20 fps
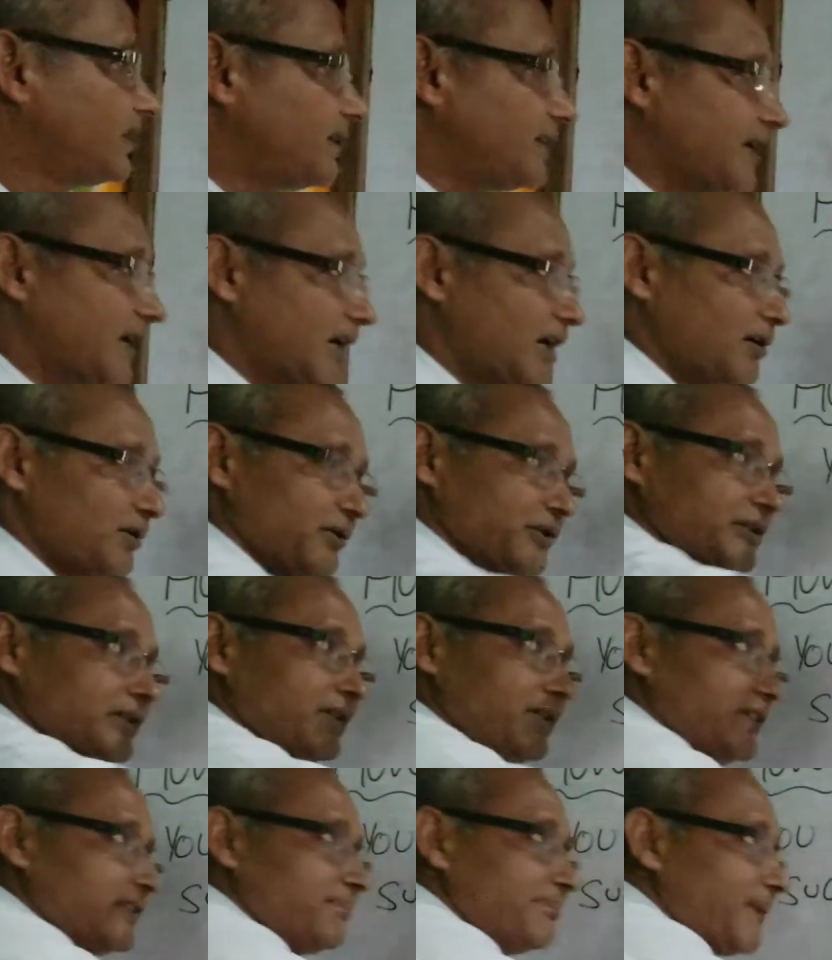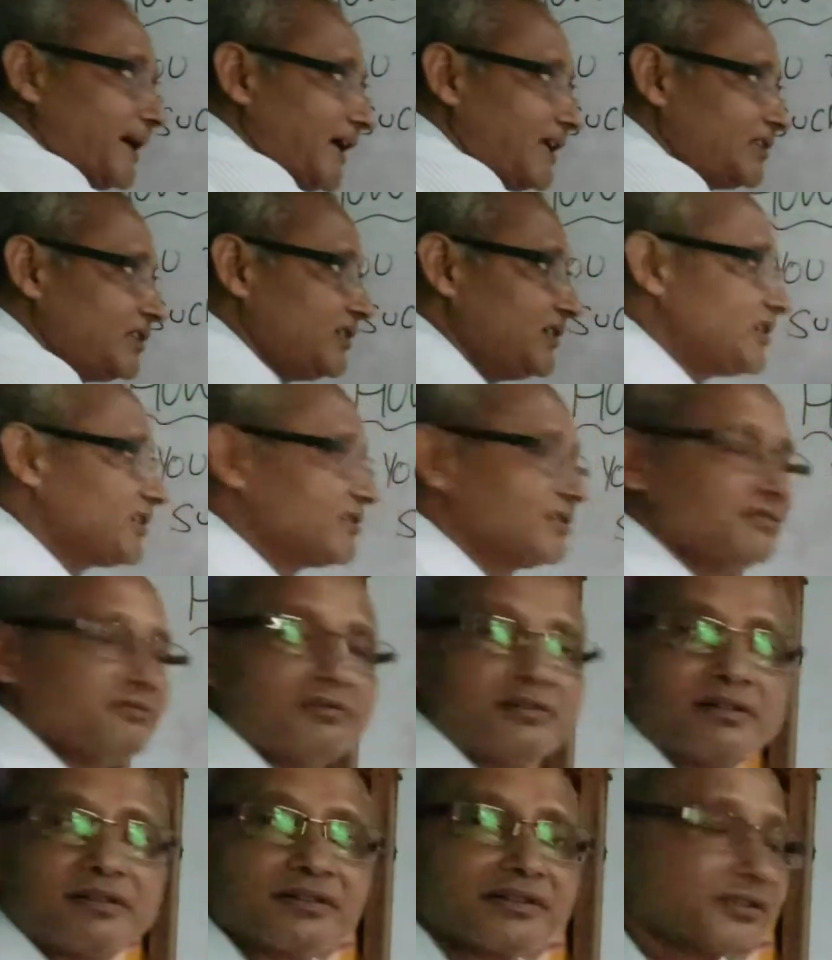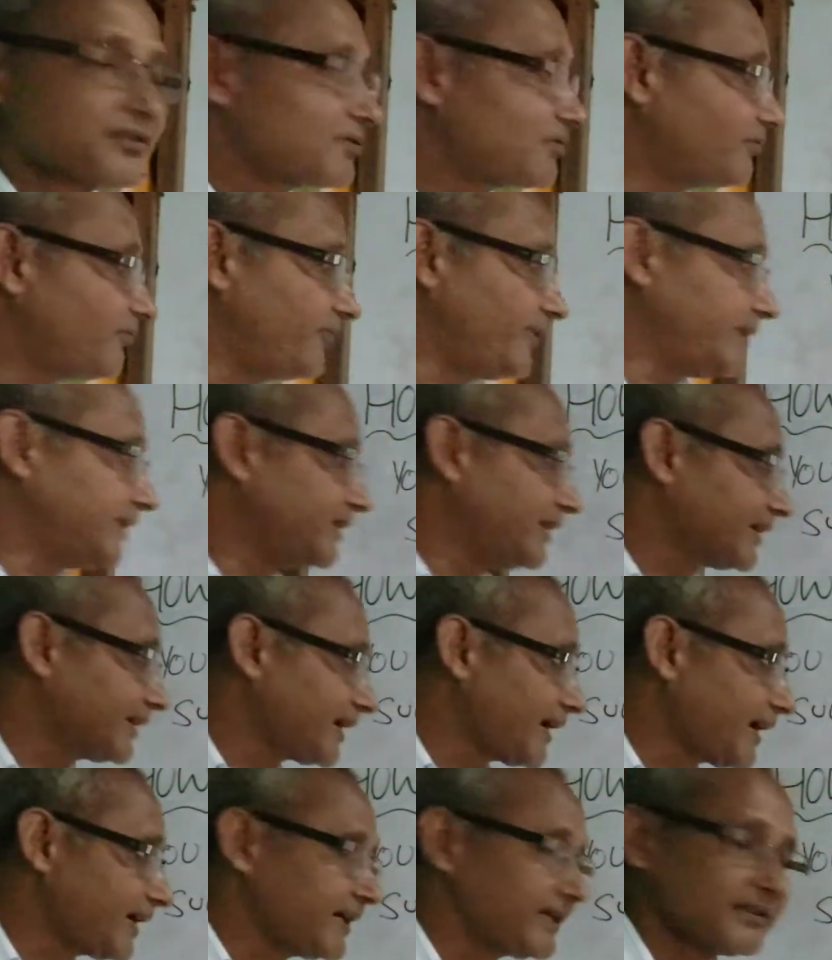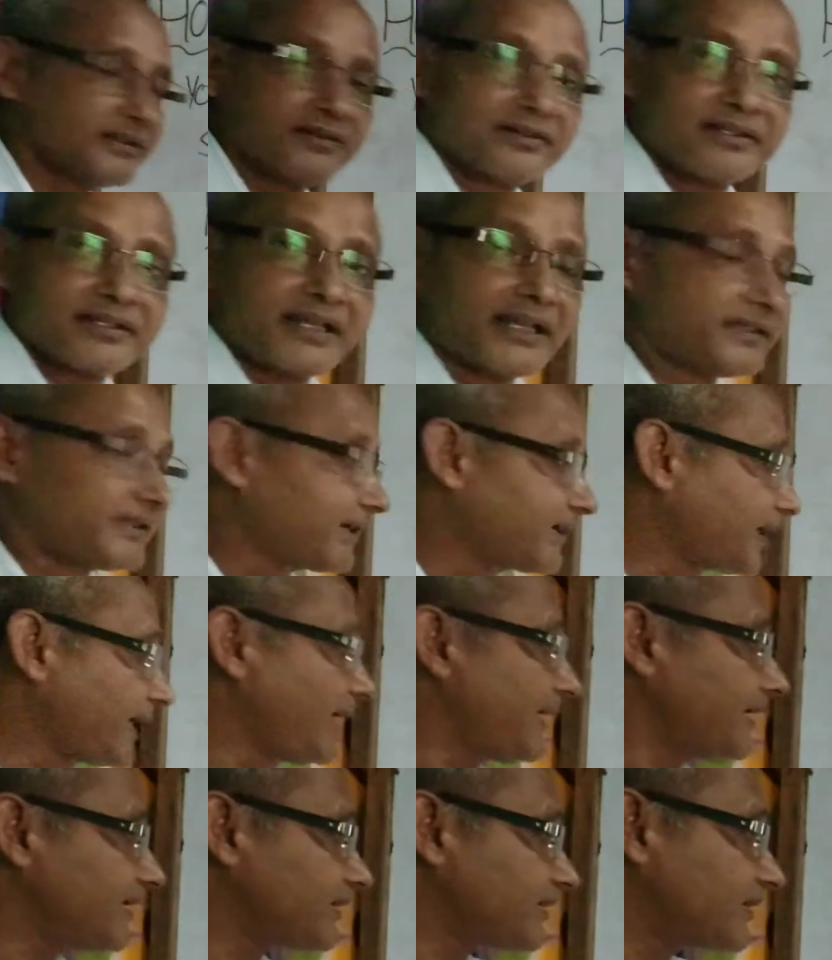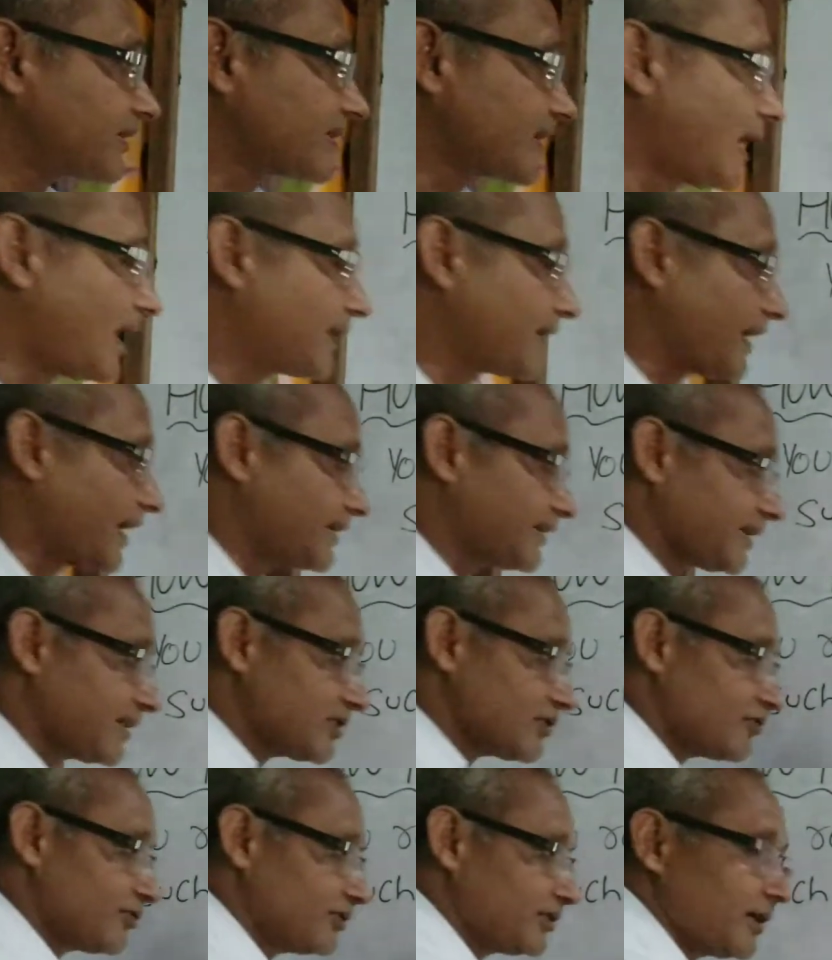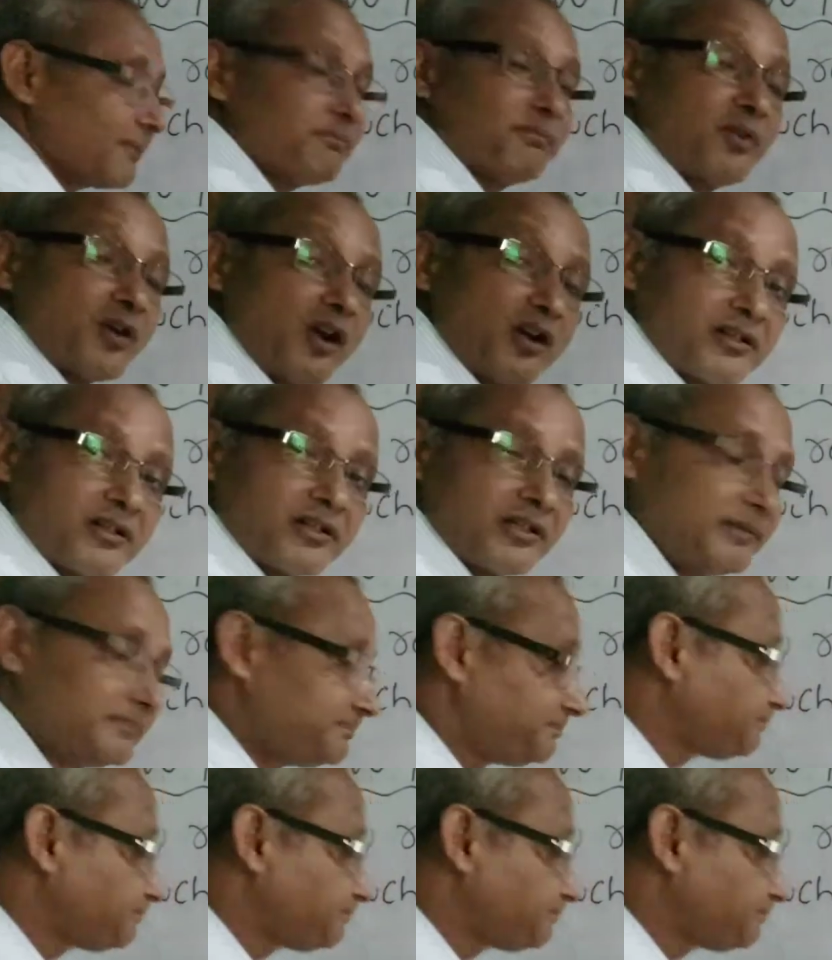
Now your imagination works with the characters and the characters are attached to the plot.